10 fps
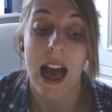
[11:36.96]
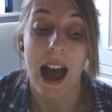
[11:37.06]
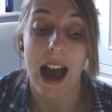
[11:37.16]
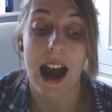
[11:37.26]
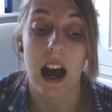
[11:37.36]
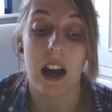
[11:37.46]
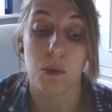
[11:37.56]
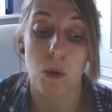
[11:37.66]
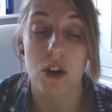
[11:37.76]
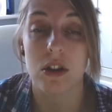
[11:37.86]

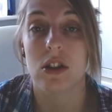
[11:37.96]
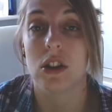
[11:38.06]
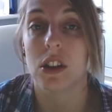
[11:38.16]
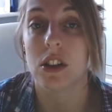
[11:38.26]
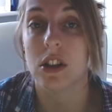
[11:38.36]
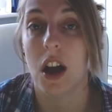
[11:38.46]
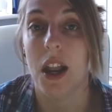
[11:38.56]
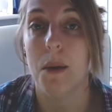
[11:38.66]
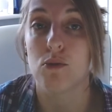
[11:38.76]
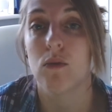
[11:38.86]
And once I'd sold the
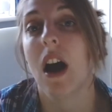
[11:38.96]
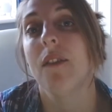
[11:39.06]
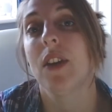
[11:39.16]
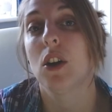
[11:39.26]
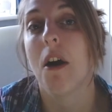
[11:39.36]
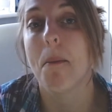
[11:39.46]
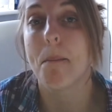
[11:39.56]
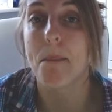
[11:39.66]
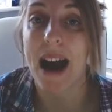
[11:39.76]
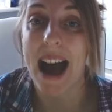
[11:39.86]
turnips, rather than
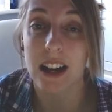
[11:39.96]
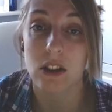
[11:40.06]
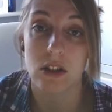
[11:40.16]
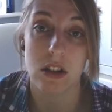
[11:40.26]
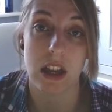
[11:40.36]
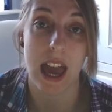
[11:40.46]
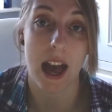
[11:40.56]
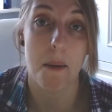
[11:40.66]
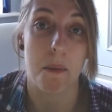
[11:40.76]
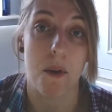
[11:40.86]
going back to the
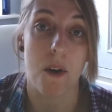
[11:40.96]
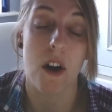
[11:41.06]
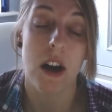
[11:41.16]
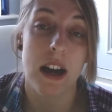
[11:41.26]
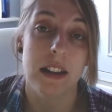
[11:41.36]
airport,